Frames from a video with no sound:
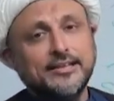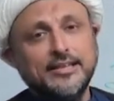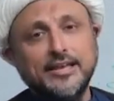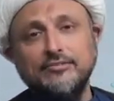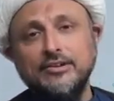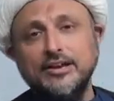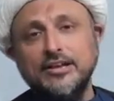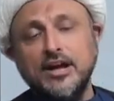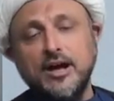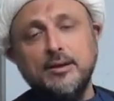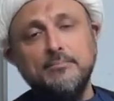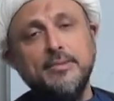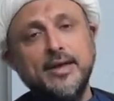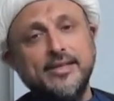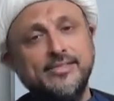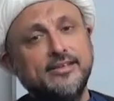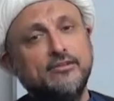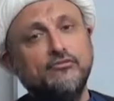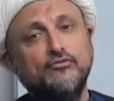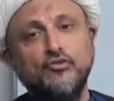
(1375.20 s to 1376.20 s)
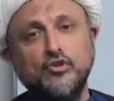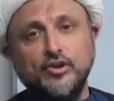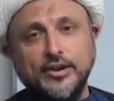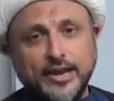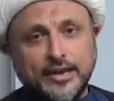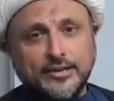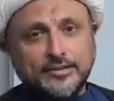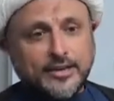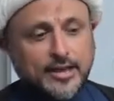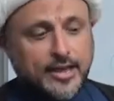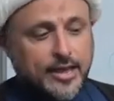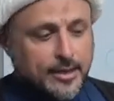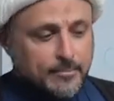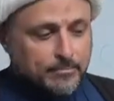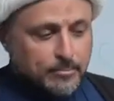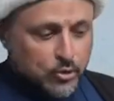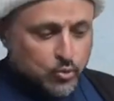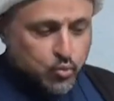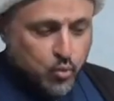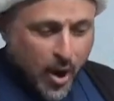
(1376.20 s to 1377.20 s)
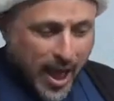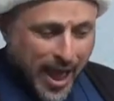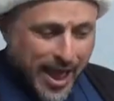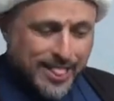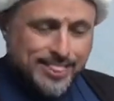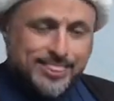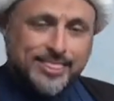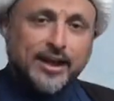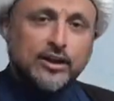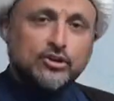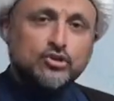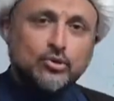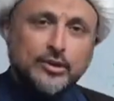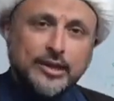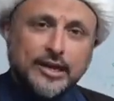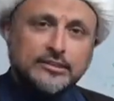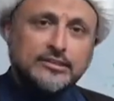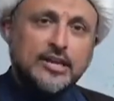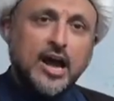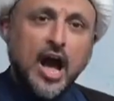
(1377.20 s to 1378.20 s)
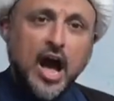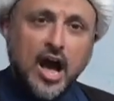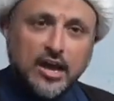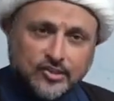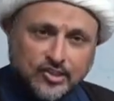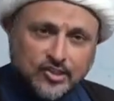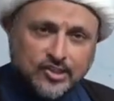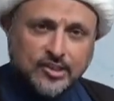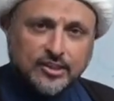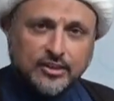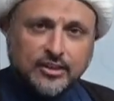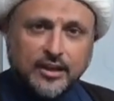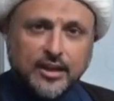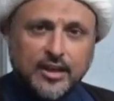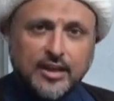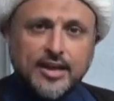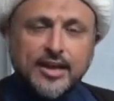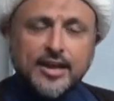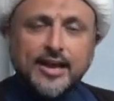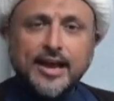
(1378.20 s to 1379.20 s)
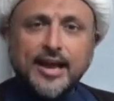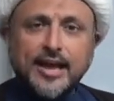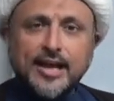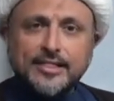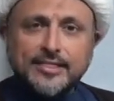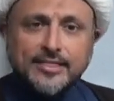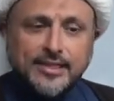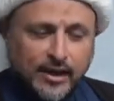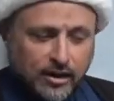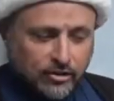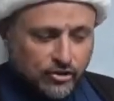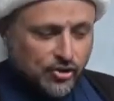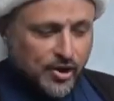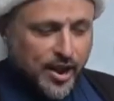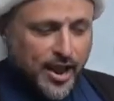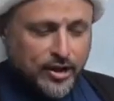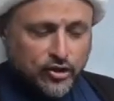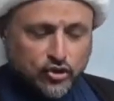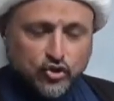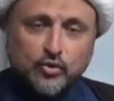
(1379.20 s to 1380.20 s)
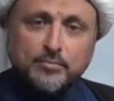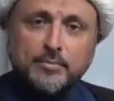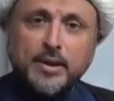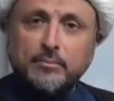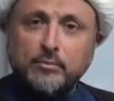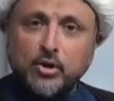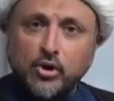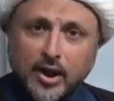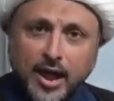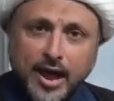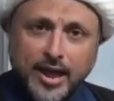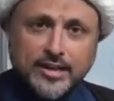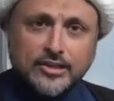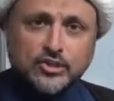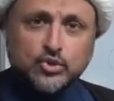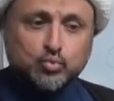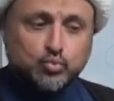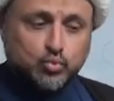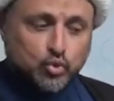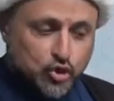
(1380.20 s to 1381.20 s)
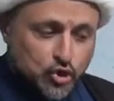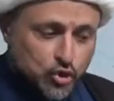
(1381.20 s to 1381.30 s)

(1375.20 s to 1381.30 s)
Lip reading: they will come and they'll forget. But while they're doing a task and they're trying to memorize